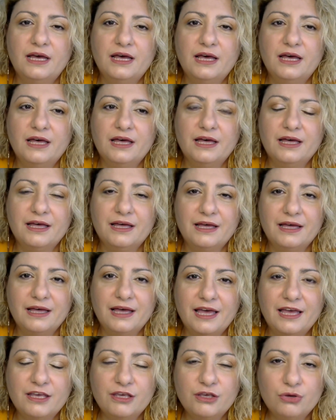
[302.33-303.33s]
uh,
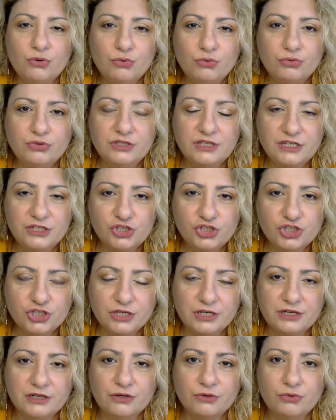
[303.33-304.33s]
new
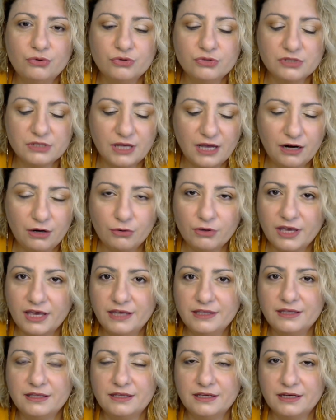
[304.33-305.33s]
teacher was
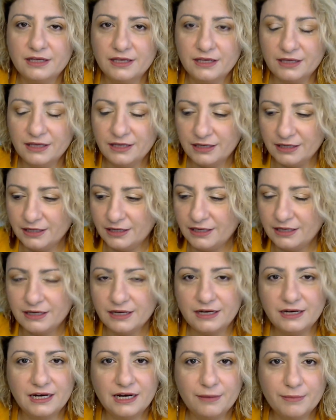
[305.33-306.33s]
allocated in, a, in
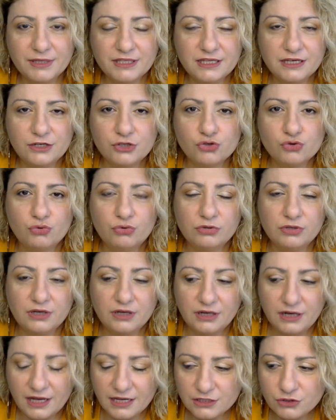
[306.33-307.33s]
an elementary school
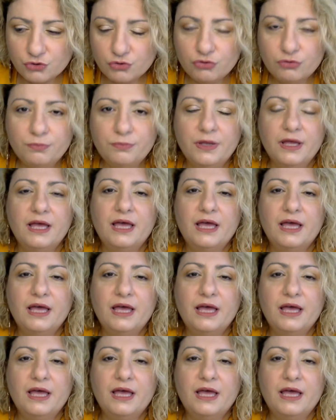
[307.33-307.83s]
classroom,